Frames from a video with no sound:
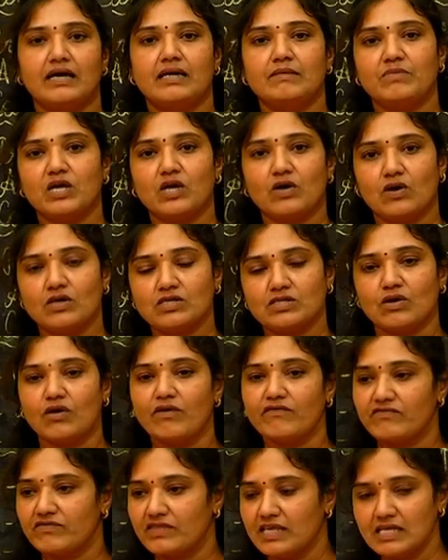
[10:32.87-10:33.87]
because of
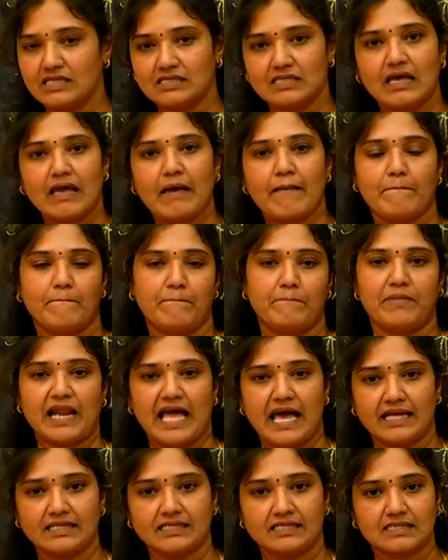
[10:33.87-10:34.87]
this
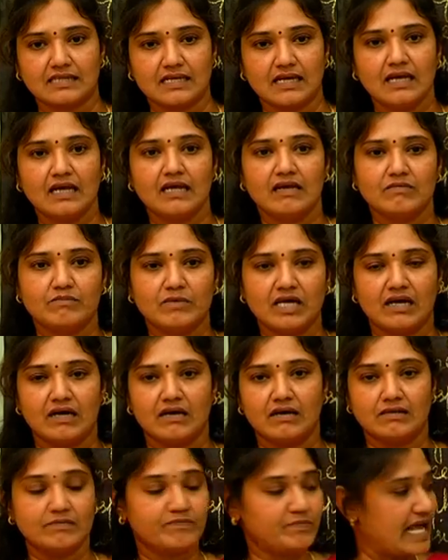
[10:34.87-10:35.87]
plants
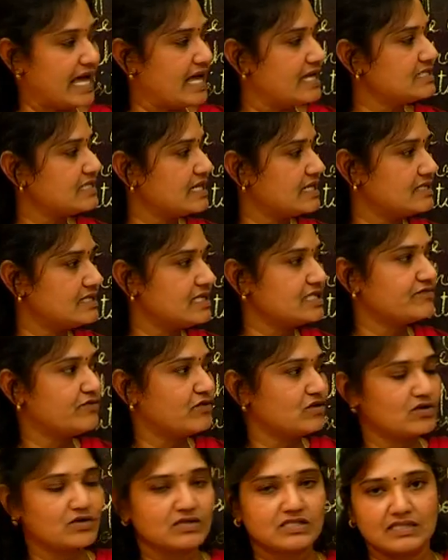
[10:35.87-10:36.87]
and this
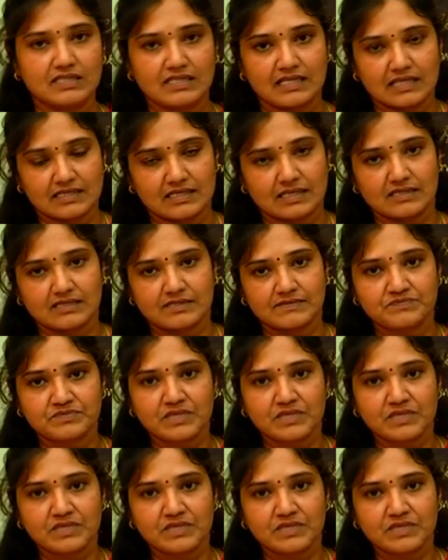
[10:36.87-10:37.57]
photosynthesis.